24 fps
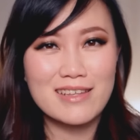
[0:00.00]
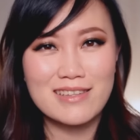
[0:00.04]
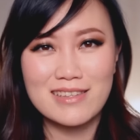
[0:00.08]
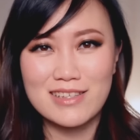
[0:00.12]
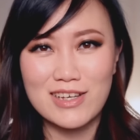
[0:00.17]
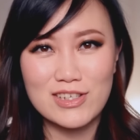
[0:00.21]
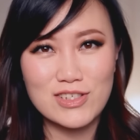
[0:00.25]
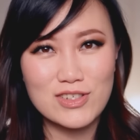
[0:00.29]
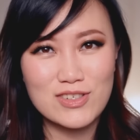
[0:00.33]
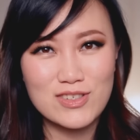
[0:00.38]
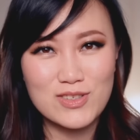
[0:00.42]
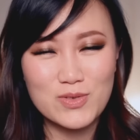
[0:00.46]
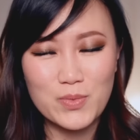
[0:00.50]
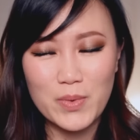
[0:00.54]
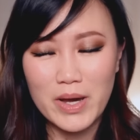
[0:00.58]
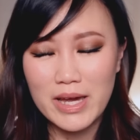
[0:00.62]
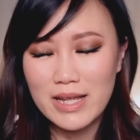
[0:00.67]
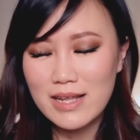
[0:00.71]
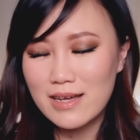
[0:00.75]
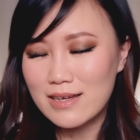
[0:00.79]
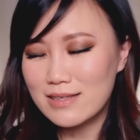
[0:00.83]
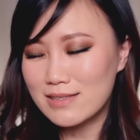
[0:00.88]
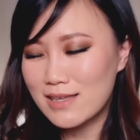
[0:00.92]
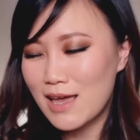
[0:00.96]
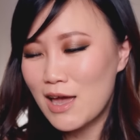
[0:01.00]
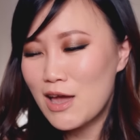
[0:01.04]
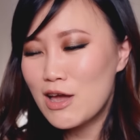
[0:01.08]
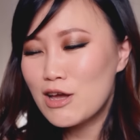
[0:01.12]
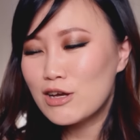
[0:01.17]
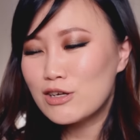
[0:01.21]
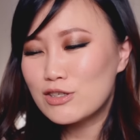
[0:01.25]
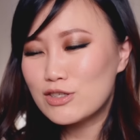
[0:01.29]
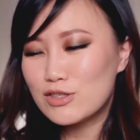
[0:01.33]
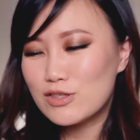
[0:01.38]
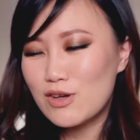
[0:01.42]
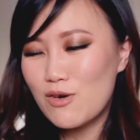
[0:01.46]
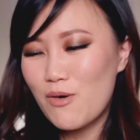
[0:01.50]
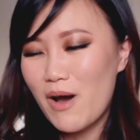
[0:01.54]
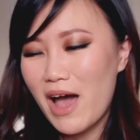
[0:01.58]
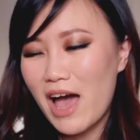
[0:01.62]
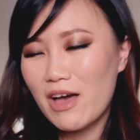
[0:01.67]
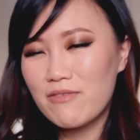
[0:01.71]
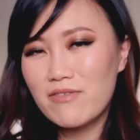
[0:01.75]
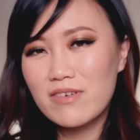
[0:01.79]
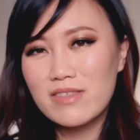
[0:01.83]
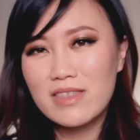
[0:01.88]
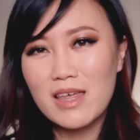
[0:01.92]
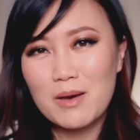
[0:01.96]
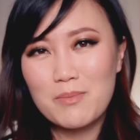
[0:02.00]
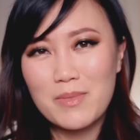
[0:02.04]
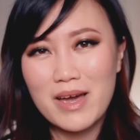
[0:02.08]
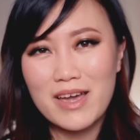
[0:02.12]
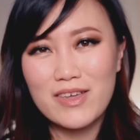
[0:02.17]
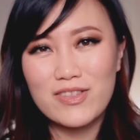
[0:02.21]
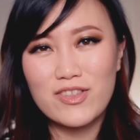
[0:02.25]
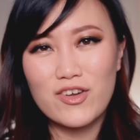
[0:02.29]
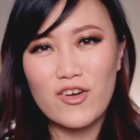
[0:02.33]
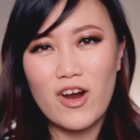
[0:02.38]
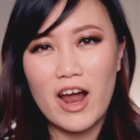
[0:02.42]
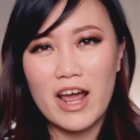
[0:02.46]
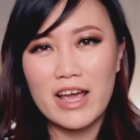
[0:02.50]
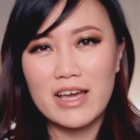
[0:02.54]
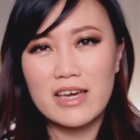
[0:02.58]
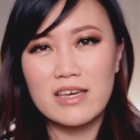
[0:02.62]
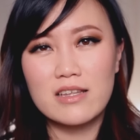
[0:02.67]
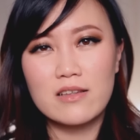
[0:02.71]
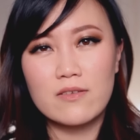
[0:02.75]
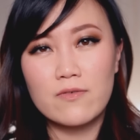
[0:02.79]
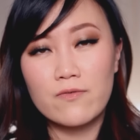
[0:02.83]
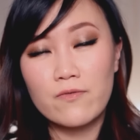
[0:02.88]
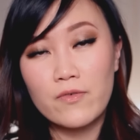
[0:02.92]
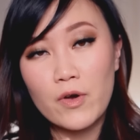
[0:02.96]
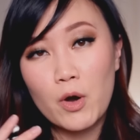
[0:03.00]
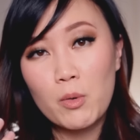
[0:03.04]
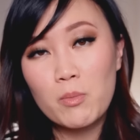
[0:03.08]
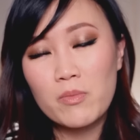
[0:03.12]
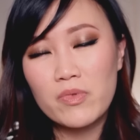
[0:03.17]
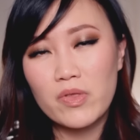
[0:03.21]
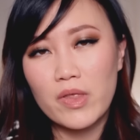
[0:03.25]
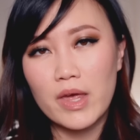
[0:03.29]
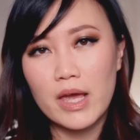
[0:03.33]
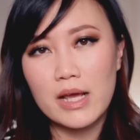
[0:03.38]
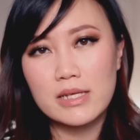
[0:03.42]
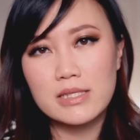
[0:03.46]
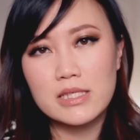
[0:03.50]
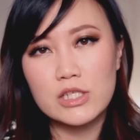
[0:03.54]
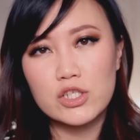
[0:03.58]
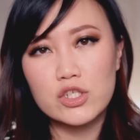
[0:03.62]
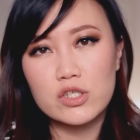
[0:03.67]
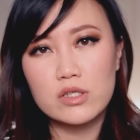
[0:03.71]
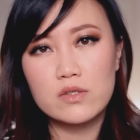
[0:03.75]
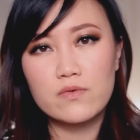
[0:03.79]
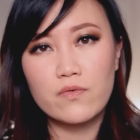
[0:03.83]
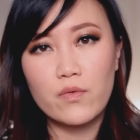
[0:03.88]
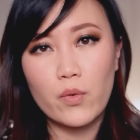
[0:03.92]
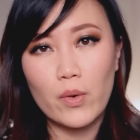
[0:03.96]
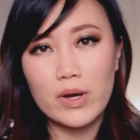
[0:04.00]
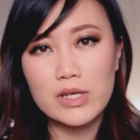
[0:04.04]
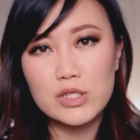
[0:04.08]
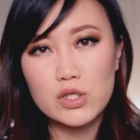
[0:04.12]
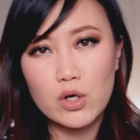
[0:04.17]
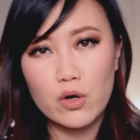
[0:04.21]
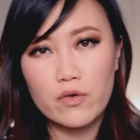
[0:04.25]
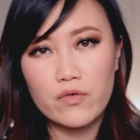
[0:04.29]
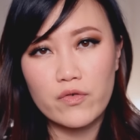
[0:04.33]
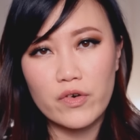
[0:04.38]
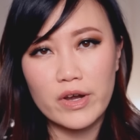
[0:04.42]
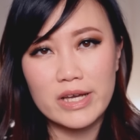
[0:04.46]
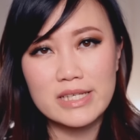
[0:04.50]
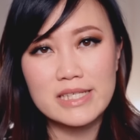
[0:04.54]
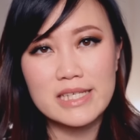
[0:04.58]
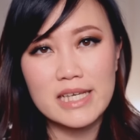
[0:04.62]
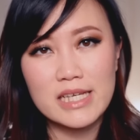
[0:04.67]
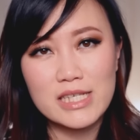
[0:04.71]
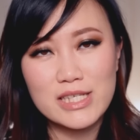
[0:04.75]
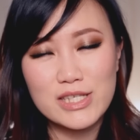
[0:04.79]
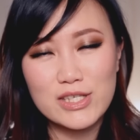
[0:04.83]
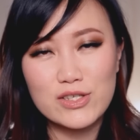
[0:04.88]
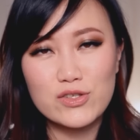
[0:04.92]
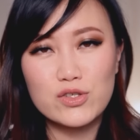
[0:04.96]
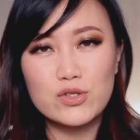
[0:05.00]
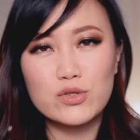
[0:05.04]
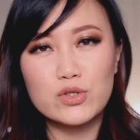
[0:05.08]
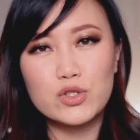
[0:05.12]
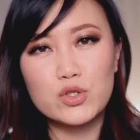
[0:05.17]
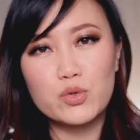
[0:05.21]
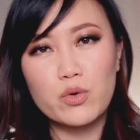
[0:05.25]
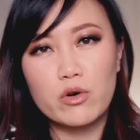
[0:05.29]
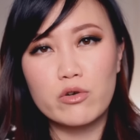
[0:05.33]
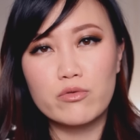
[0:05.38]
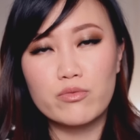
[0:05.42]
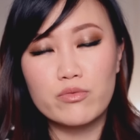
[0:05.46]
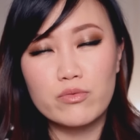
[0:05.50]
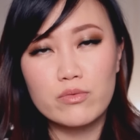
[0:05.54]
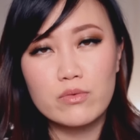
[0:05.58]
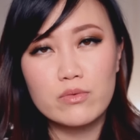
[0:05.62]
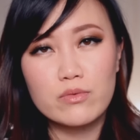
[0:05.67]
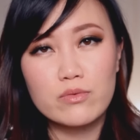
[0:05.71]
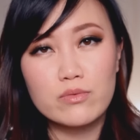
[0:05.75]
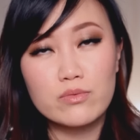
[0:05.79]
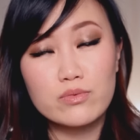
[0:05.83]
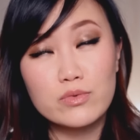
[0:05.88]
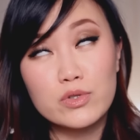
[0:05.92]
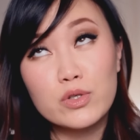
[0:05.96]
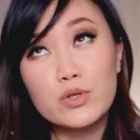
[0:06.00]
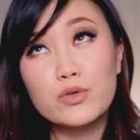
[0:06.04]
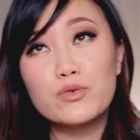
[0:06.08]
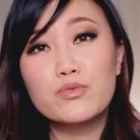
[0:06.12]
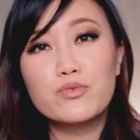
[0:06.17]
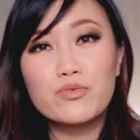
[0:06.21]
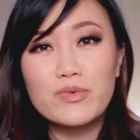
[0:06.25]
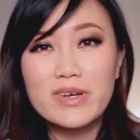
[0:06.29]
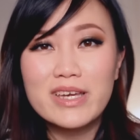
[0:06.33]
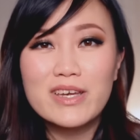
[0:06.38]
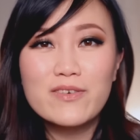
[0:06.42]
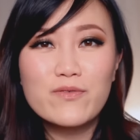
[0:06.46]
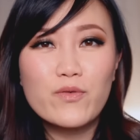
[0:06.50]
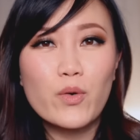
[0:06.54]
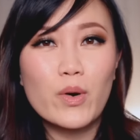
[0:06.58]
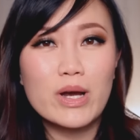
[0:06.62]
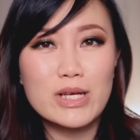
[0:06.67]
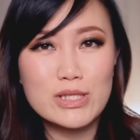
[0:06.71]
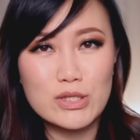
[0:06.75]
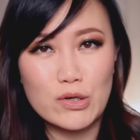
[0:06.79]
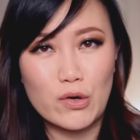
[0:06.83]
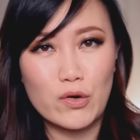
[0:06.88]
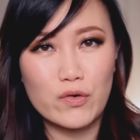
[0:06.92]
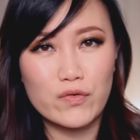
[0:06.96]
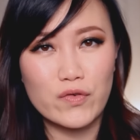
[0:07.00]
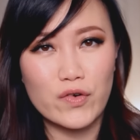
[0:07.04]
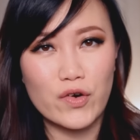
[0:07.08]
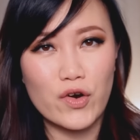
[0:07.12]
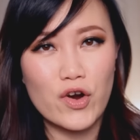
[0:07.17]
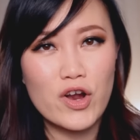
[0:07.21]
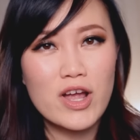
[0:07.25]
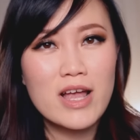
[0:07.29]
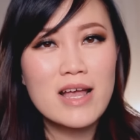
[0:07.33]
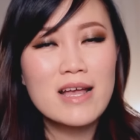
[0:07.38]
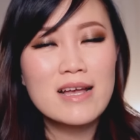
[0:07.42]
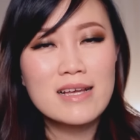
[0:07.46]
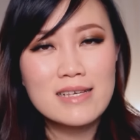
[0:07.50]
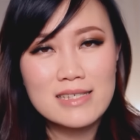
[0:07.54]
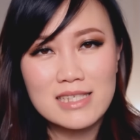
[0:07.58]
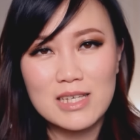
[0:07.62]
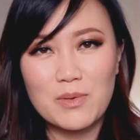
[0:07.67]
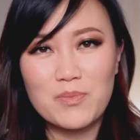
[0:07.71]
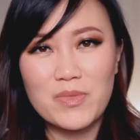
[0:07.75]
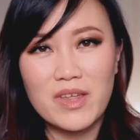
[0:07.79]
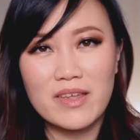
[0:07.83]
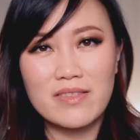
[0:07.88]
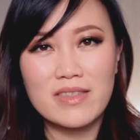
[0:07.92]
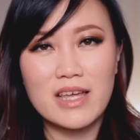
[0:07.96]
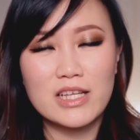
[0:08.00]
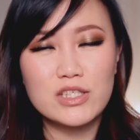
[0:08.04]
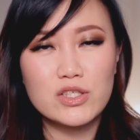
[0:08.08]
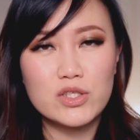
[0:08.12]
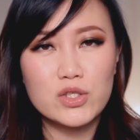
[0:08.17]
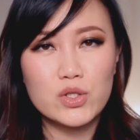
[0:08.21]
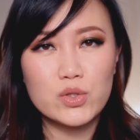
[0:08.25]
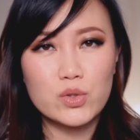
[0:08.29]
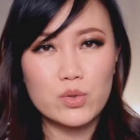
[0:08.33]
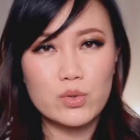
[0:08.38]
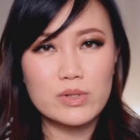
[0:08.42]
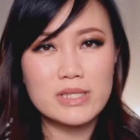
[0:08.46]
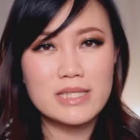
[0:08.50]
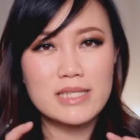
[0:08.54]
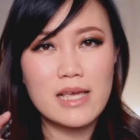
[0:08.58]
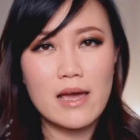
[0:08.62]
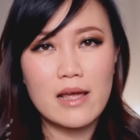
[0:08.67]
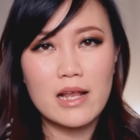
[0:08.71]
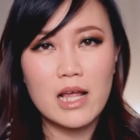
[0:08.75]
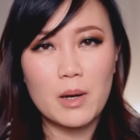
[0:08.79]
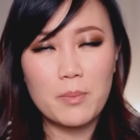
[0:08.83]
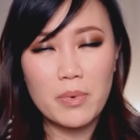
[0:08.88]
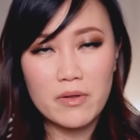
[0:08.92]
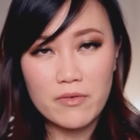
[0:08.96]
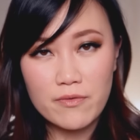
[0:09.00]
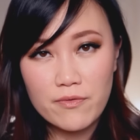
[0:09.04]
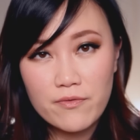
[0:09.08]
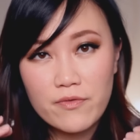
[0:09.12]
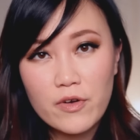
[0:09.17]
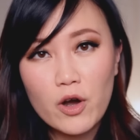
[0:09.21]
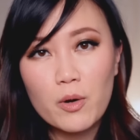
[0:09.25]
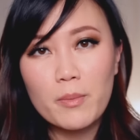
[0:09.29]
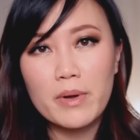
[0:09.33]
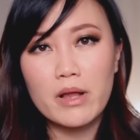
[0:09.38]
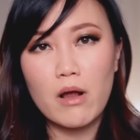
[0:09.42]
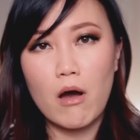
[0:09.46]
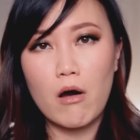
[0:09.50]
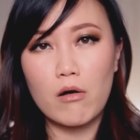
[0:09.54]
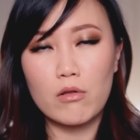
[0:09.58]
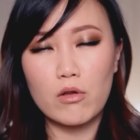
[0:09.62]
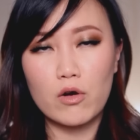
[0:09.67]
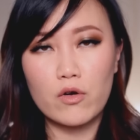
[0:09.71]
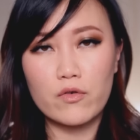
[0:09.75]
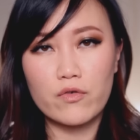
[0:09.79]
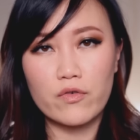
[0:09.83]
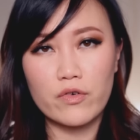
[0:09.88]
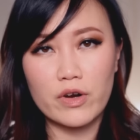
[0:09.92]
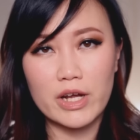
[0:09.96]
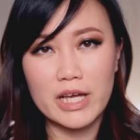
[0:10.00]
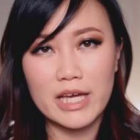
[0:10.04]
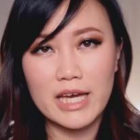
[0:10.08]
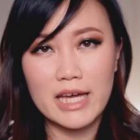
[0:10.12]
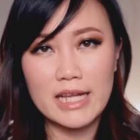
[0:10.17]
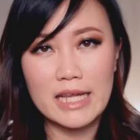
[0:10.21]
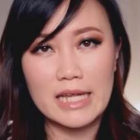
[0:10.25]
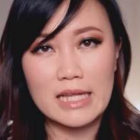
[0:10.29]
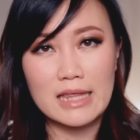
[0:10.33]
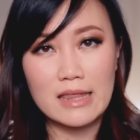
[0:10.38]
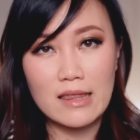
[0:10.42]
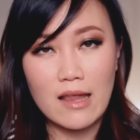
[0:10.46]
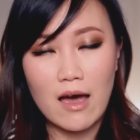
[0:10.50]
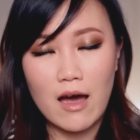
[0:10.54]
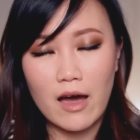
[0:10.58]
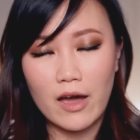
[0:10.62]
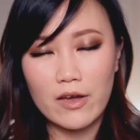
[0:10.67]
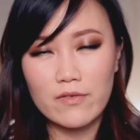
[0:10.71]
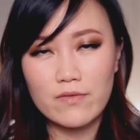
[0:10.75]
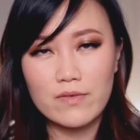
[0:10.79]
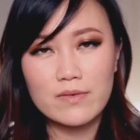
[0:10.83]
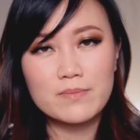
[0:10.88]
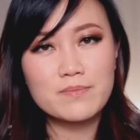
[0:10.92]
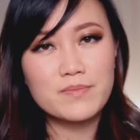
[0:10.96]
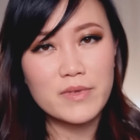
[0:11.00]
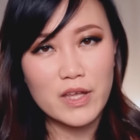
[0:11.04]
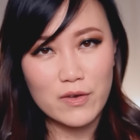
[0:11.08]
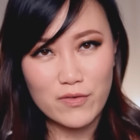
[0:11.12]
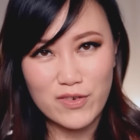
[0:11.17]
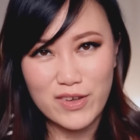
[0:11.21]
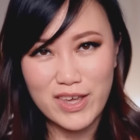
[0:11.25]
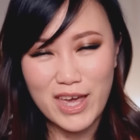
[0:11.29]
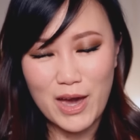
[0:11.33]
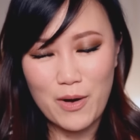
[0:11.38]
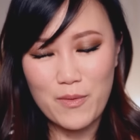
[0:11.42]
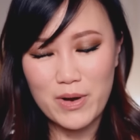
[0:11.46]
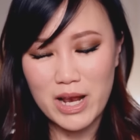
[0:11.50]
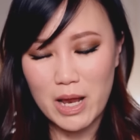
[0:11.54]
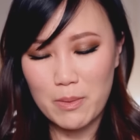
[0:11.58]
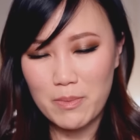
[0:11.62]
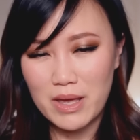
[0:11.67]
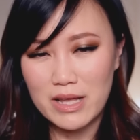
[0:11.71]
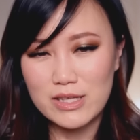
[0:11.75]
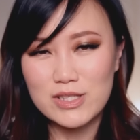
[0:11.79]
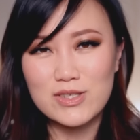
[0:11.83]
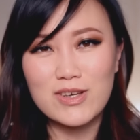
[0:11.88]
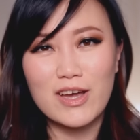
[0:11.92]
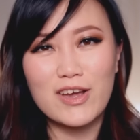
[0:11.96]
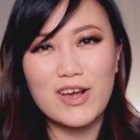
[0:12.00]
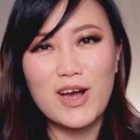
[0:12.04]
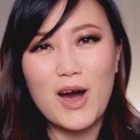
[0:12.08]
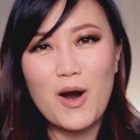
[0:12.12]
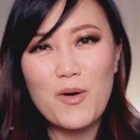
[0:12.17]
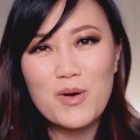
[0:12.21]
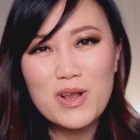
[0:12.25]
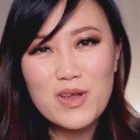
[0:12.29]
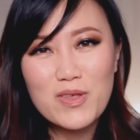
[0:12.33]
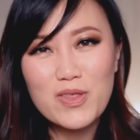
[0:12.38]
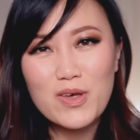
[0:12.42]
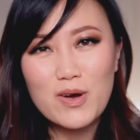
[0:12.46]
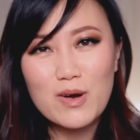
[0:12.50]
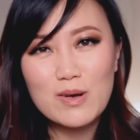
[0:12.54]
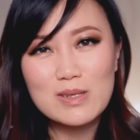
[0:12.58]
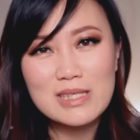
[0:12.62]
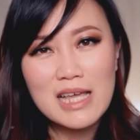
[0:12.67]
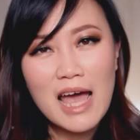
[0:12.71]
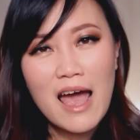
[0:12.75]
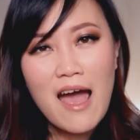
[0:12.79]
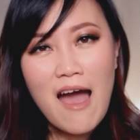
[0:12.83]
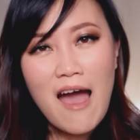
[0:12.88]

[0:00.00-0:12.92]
That's just the way it is. So having that mic there, I can film things and just voice over. It's easy to do a, to re-voice over something than to set up and film it all over again live, if you get what I mean. So I got one of those.